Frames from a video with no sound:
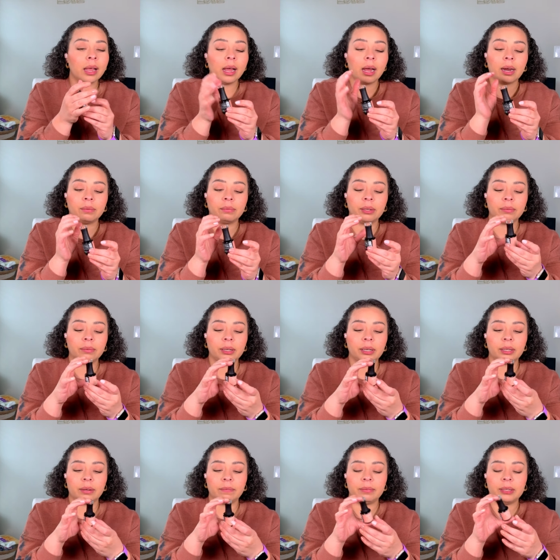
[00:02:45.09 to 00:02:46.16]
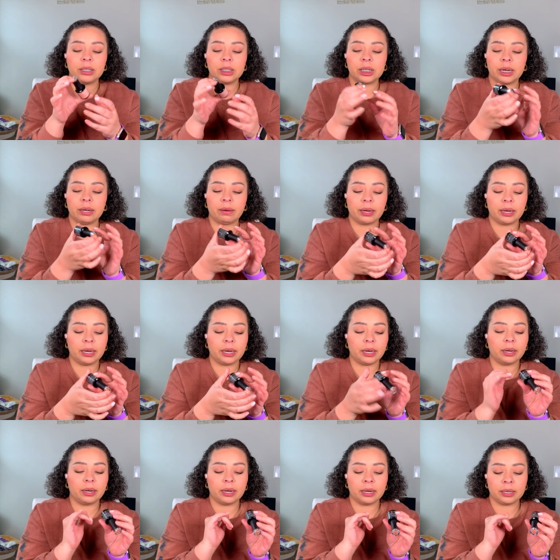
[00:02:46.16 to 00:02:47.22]
I really, really love this shade right
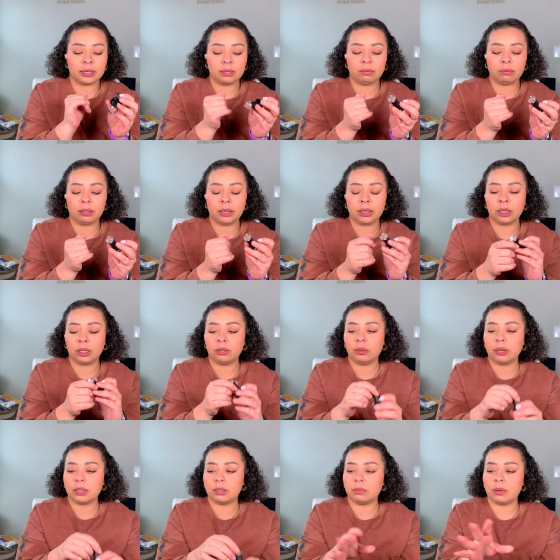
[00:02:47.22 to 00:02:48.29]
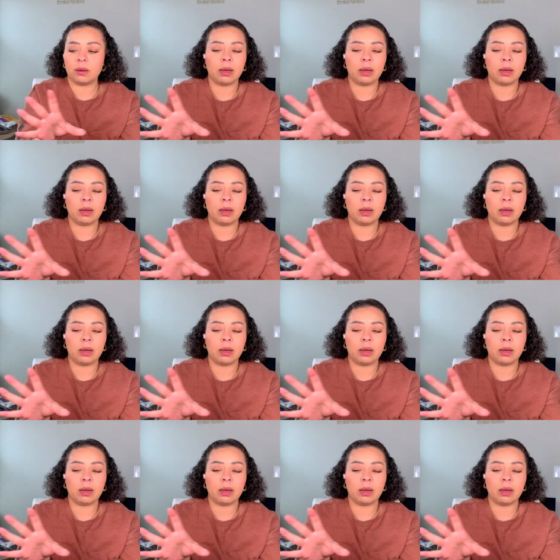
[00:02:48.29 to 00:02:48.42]
here, and it's really nude as well.